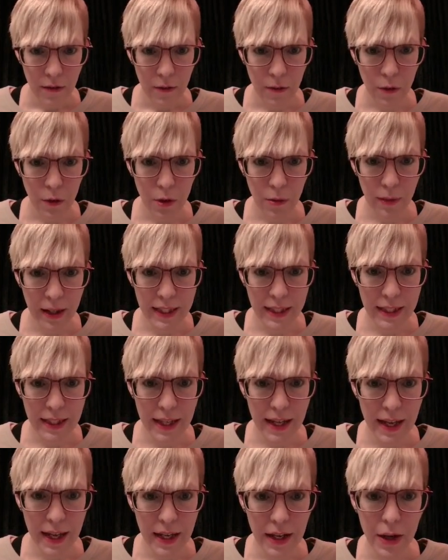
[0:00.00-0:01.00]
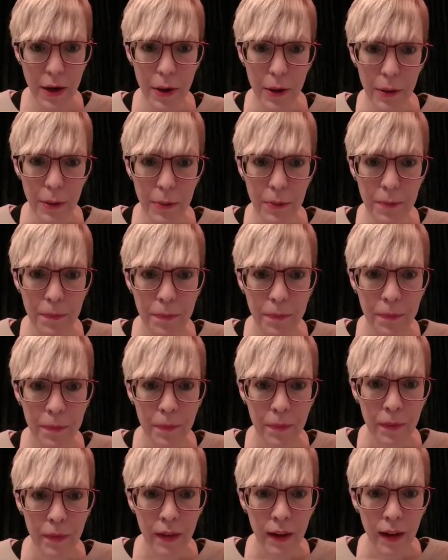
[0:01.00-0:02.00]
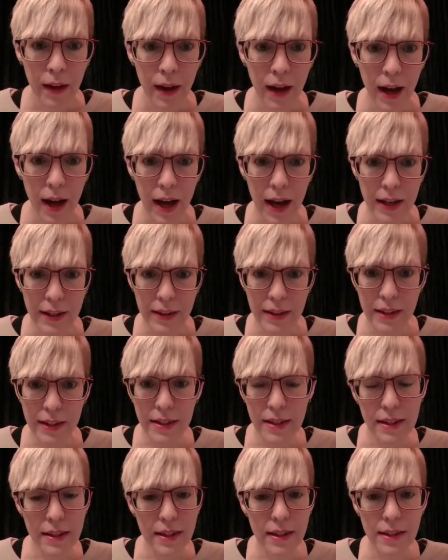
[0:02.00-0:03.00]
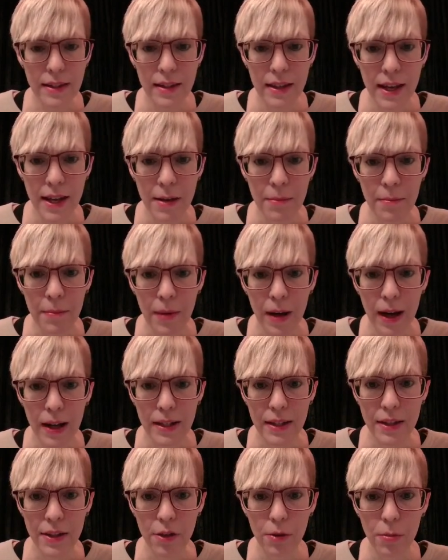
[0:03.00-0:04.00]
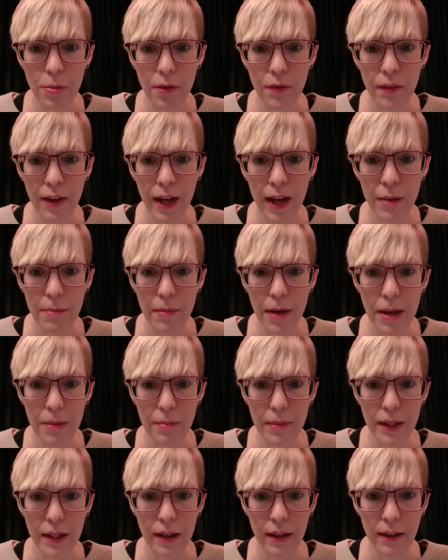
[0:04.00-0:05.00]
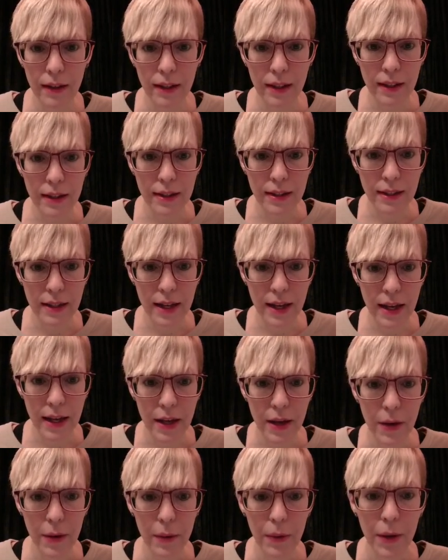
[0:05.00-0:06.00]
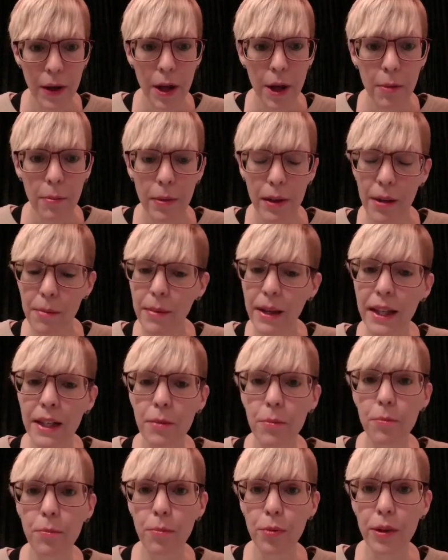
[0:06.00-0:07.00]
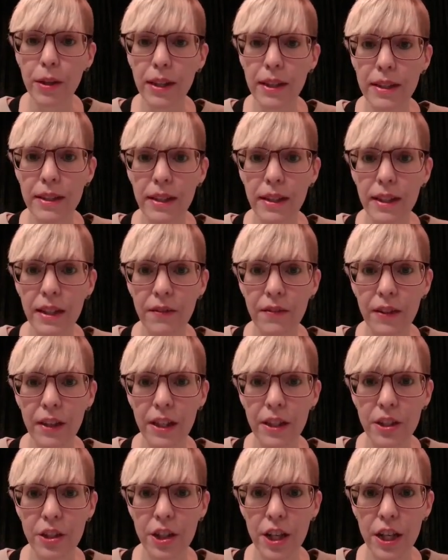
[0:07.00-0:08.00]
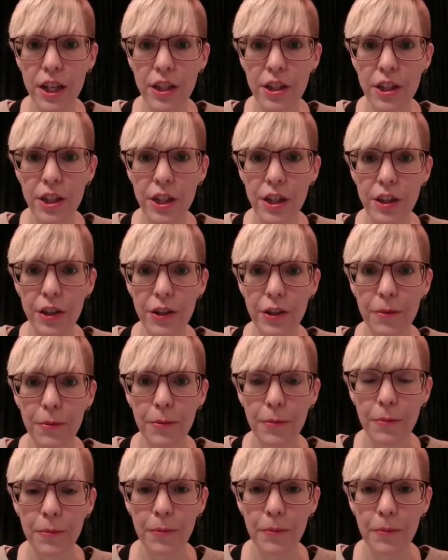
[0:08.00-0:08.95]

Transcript: for my DAO, this is the same. I still provide my BLE DAO, but I made a pretty significant change here.